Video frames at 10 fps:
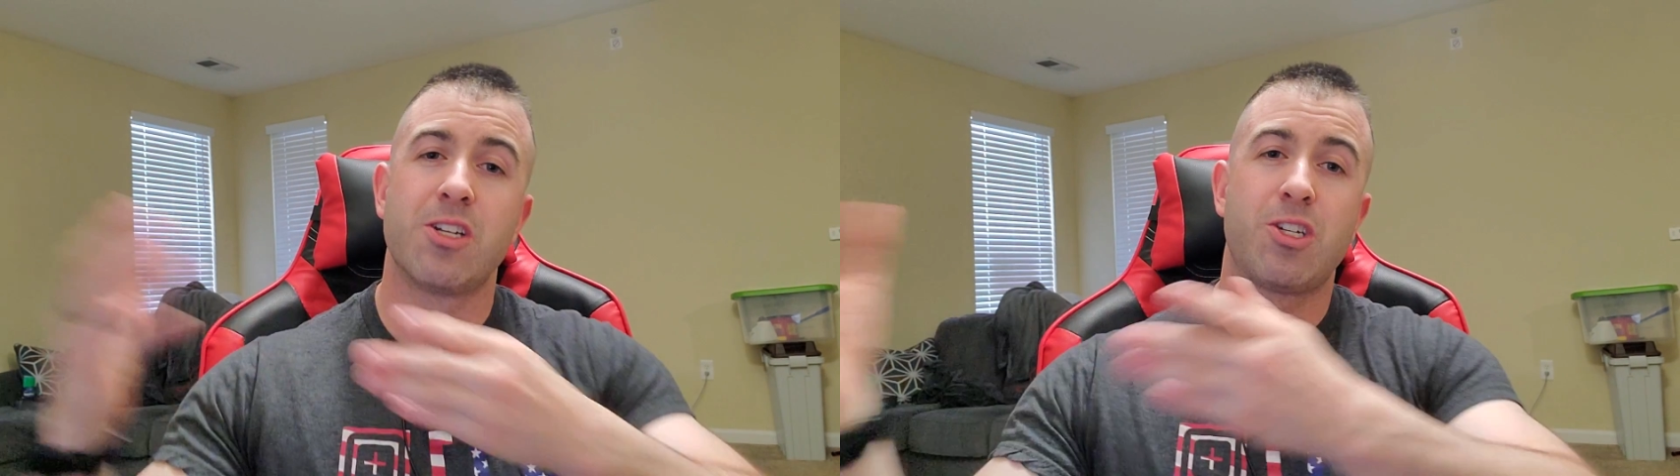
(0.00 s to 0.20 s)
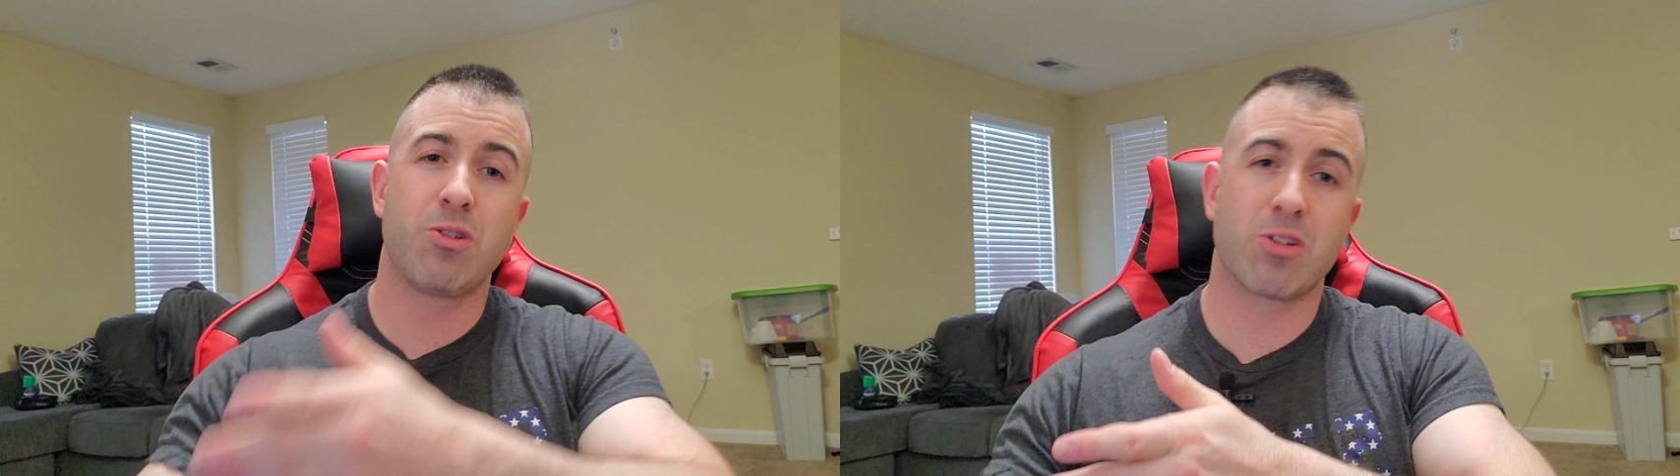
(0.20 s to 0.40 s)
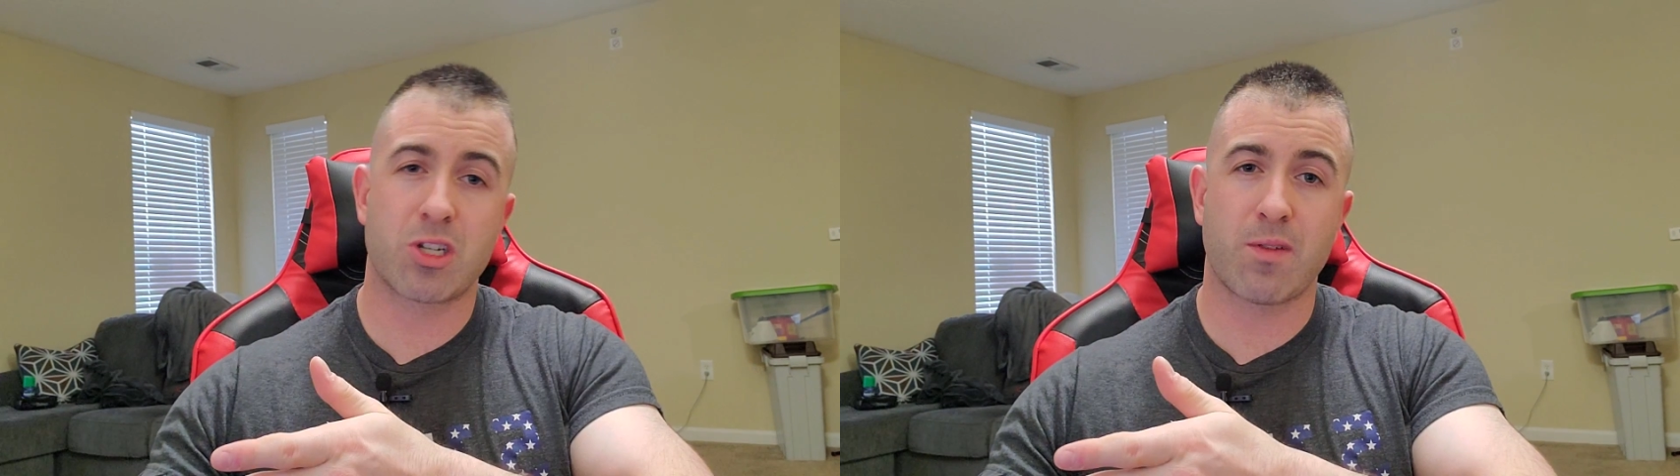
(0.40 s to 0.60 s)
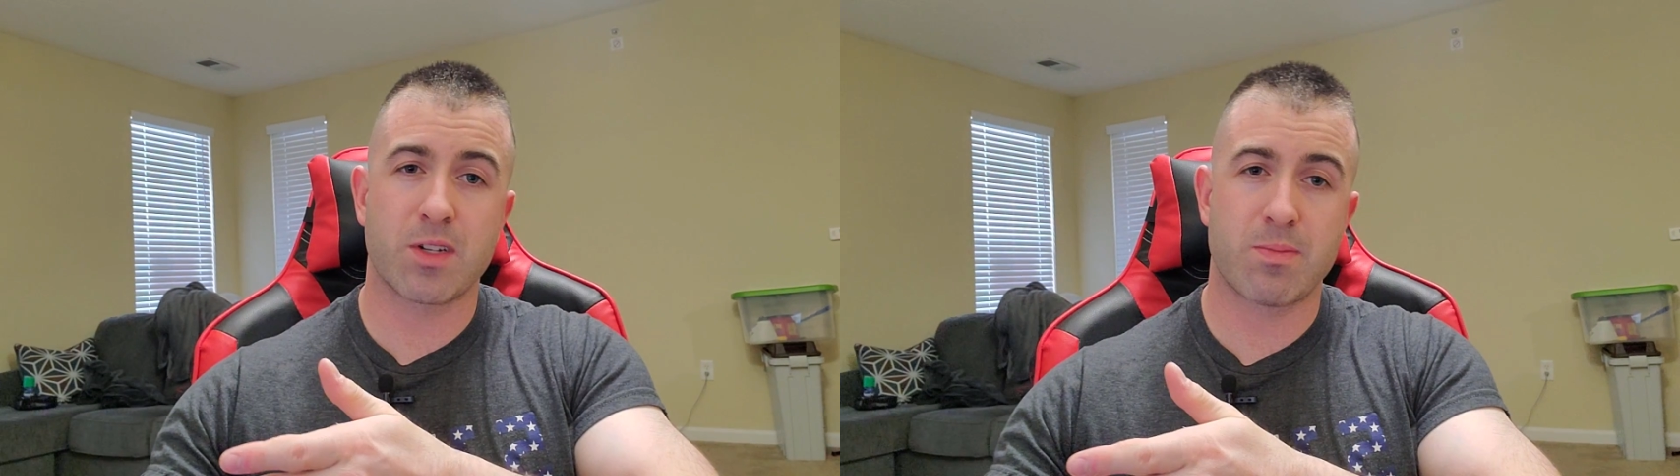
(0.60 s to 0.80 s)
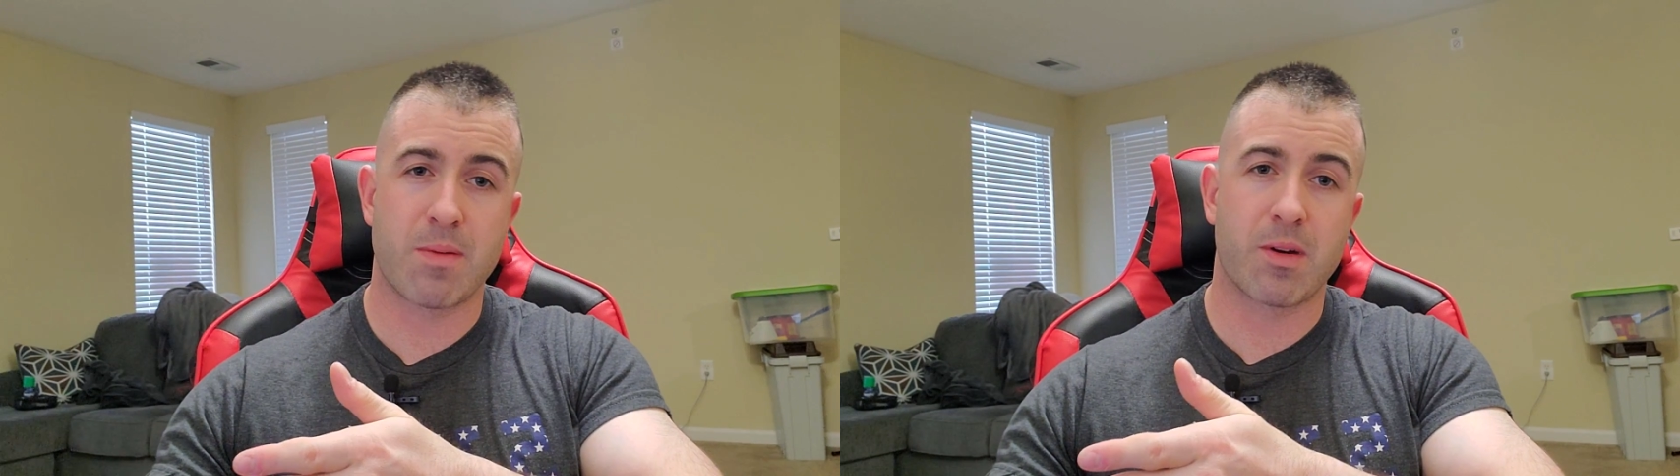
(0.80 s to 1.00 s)
to your
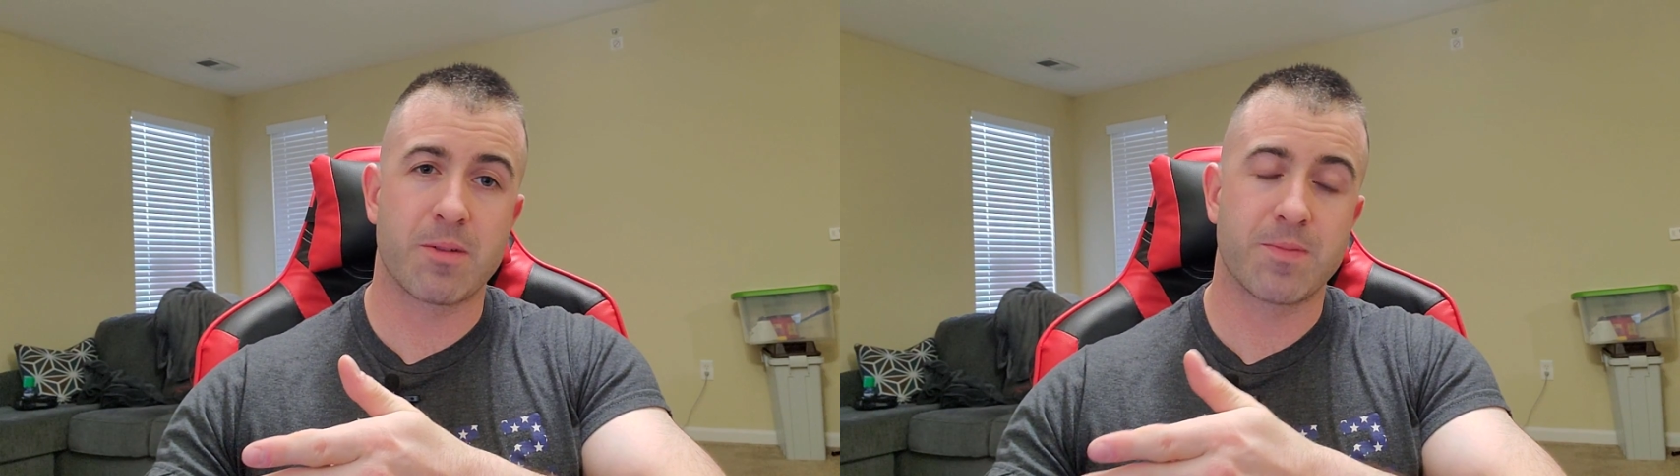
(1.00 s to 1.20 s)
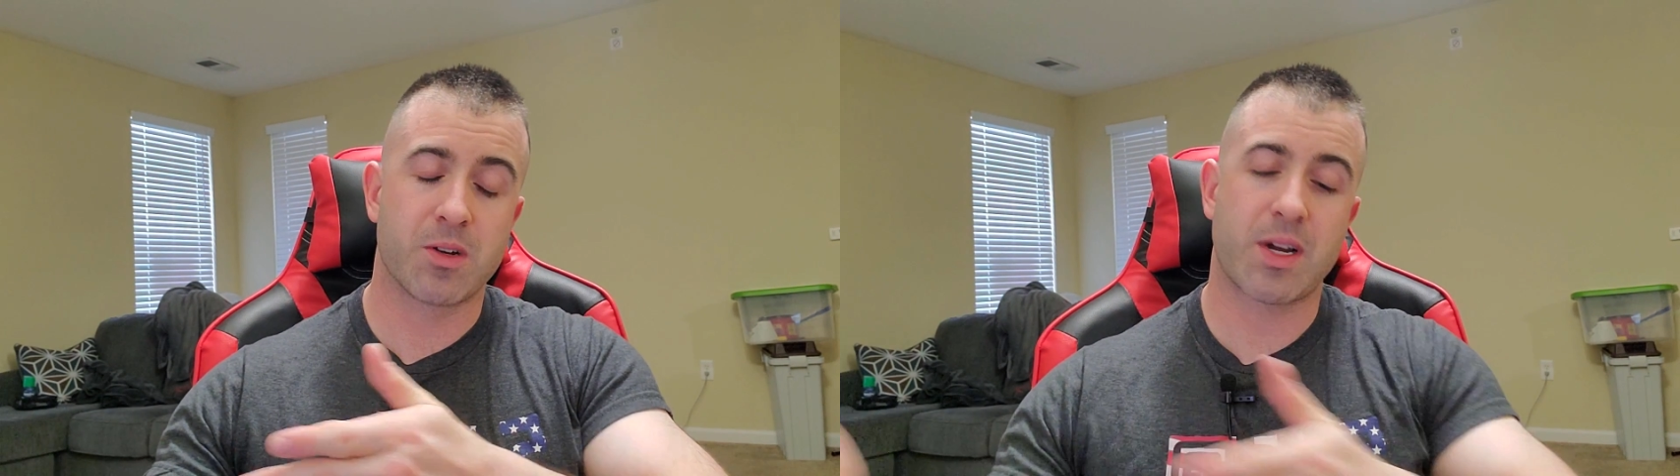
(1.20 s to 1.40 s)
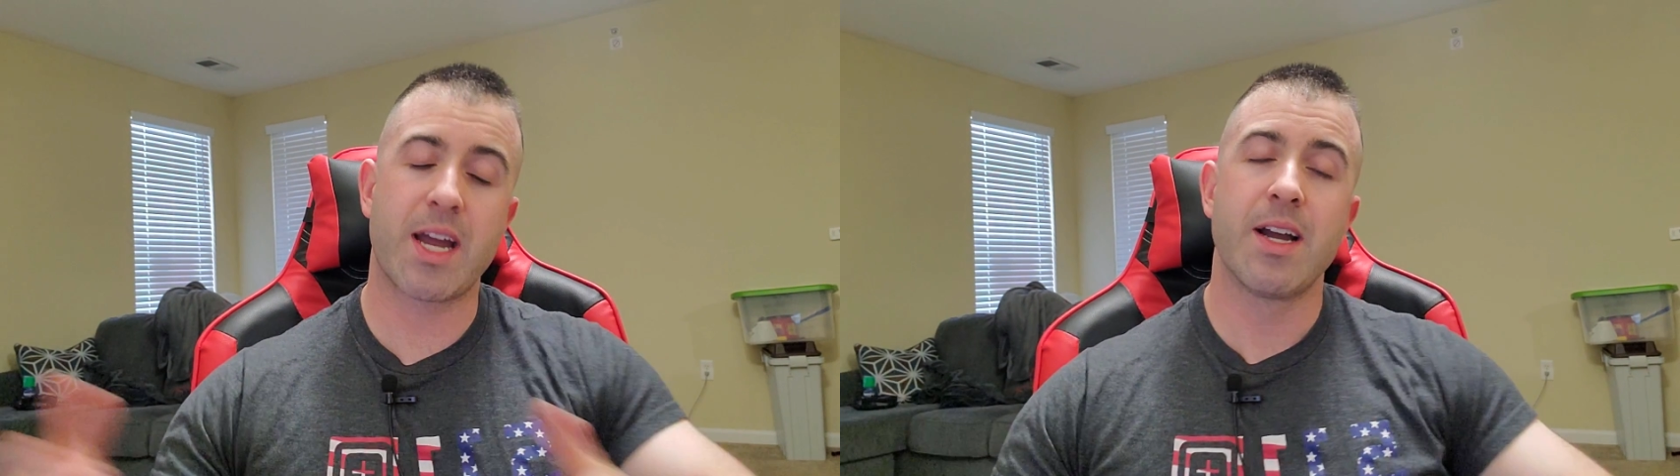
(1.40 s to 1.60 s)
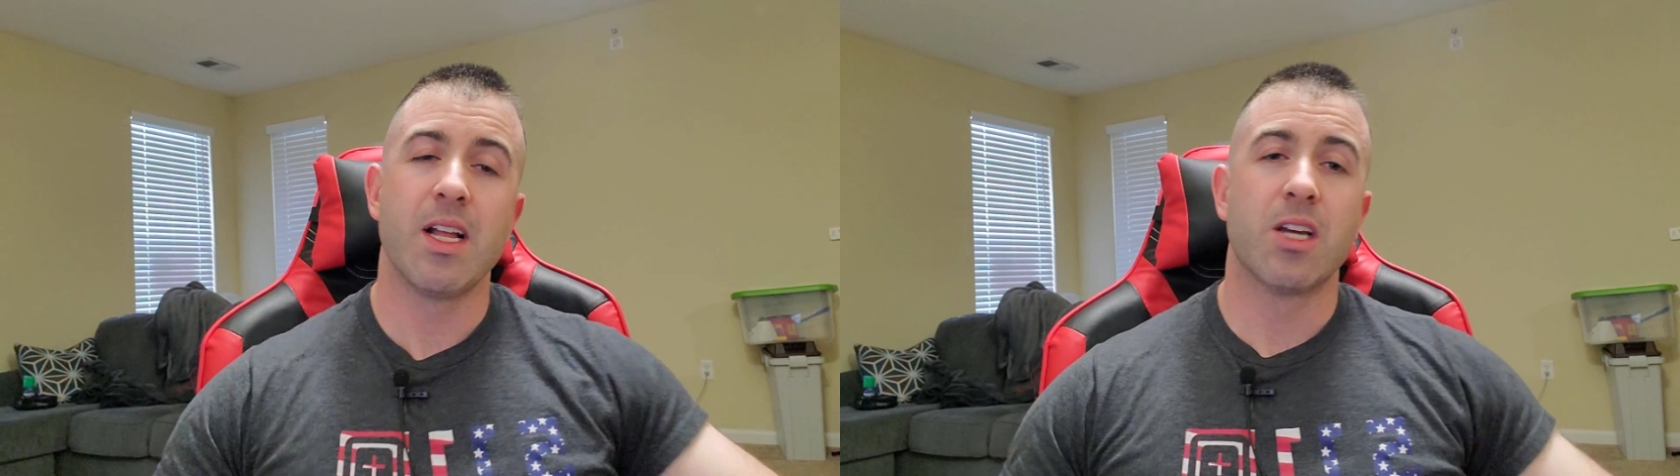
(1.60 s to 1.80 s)
service member, okay?